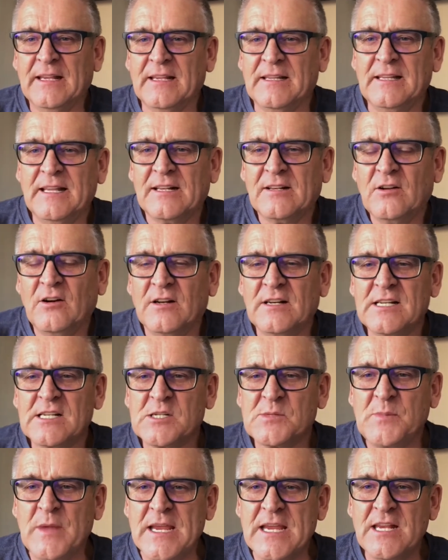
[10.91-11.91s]
and that God is
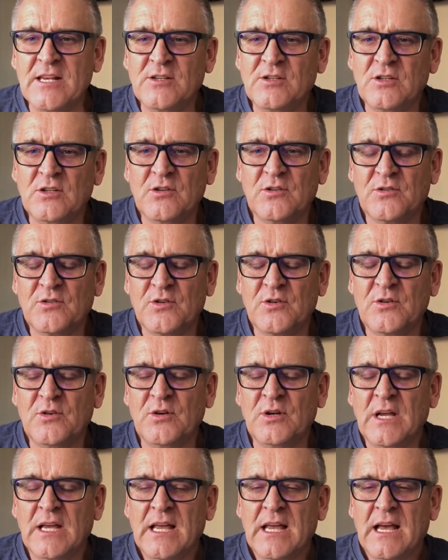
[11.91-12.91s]
speaking to you
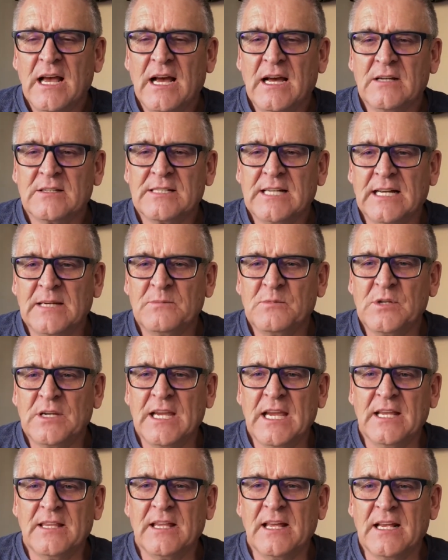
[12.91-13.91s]
through our time
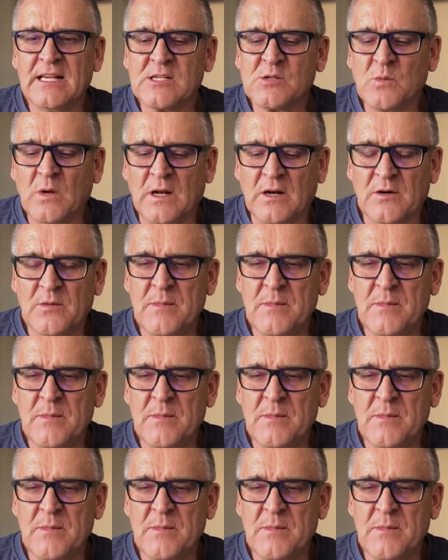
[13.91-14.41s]
together as well.